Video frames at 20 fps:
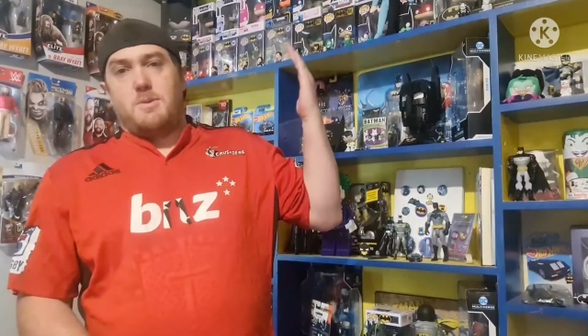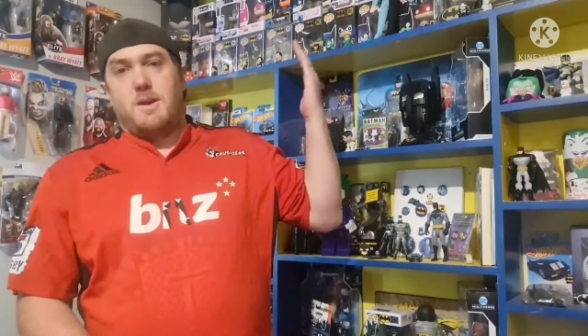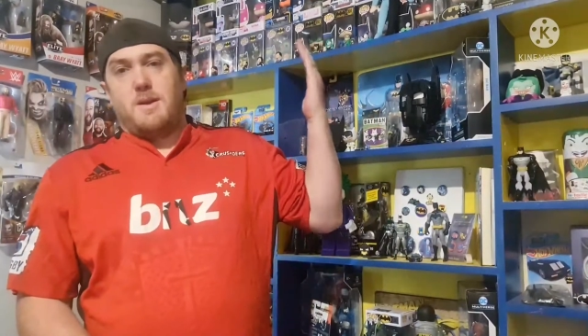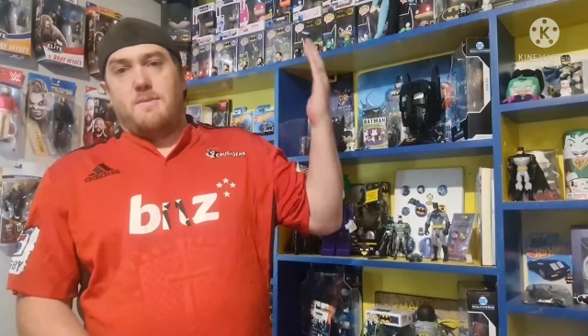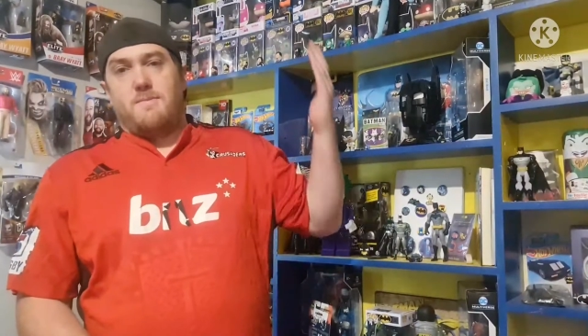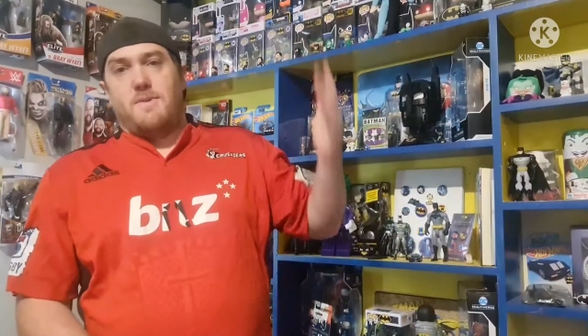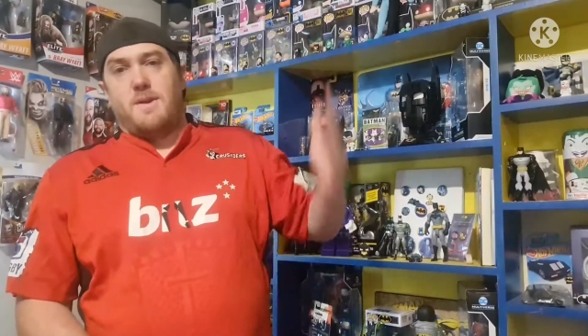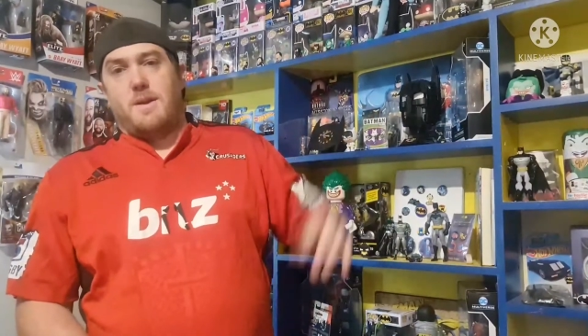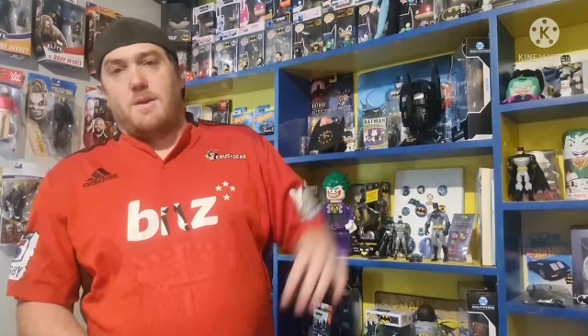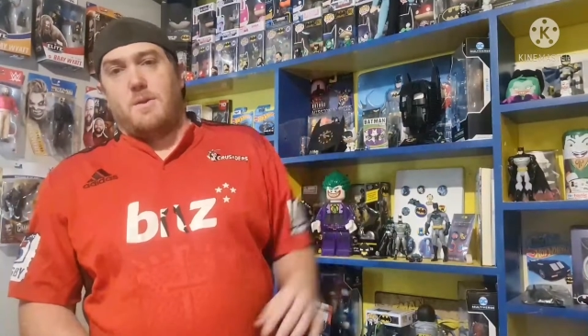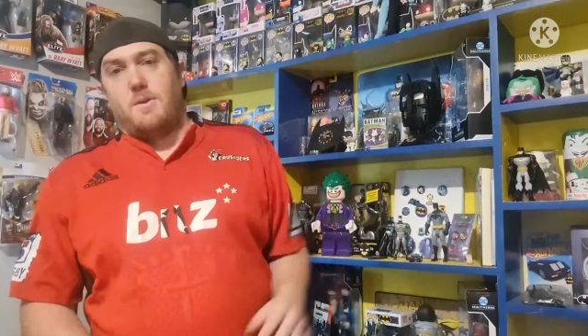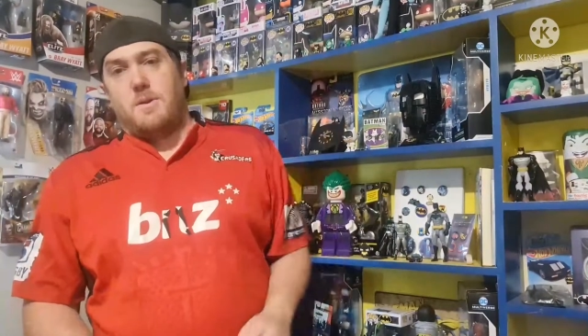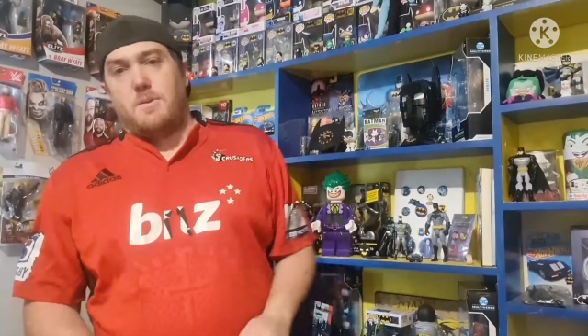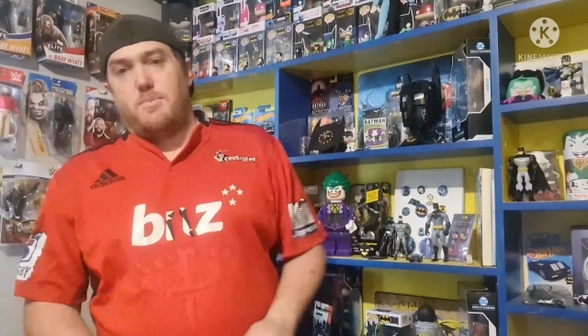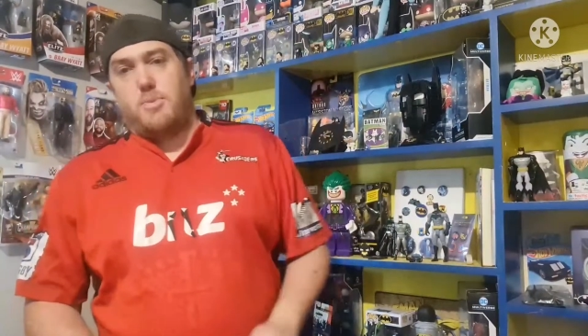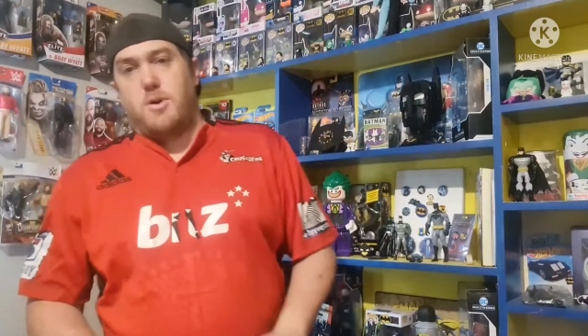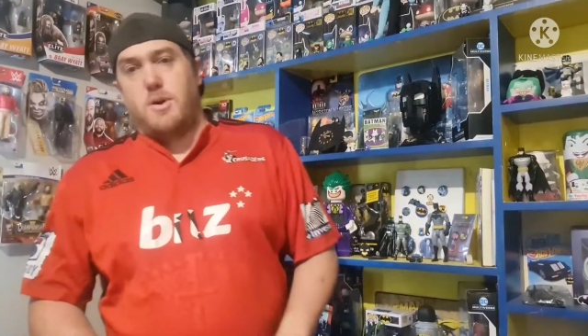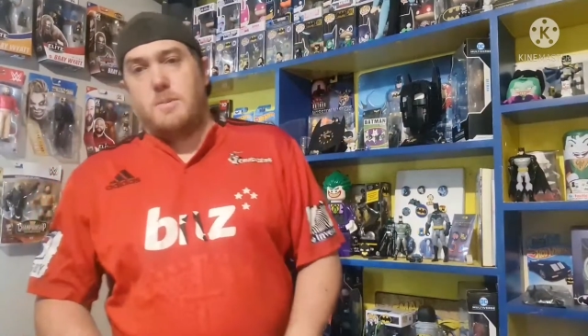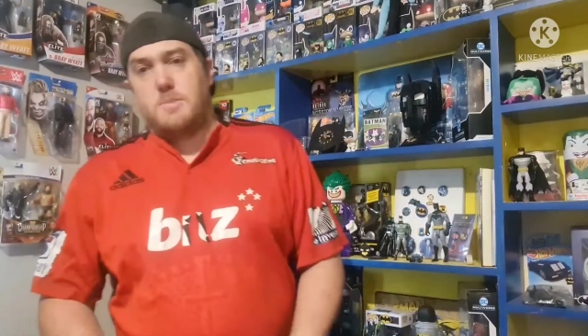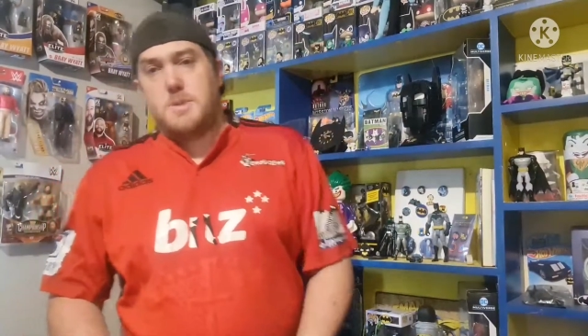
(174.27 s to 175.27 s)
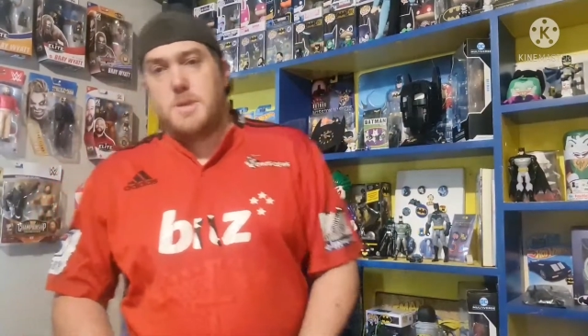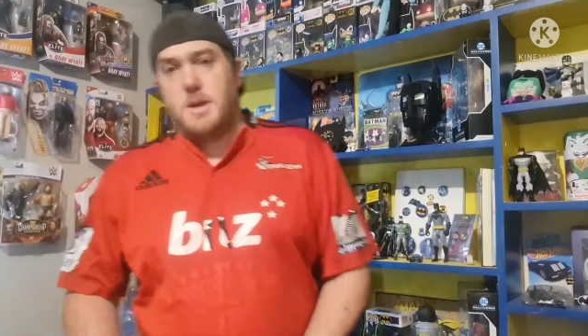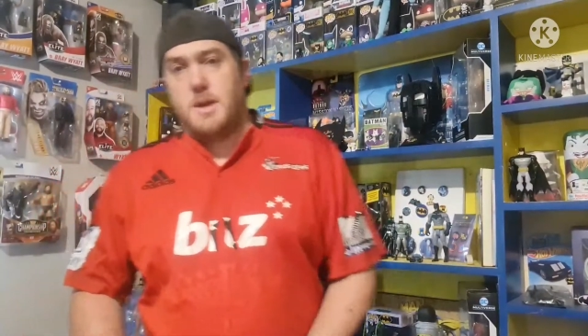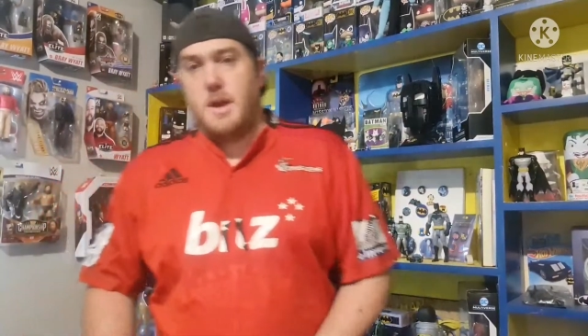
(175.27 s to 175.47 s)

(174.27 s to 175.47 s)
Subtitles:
we have a lot of pops,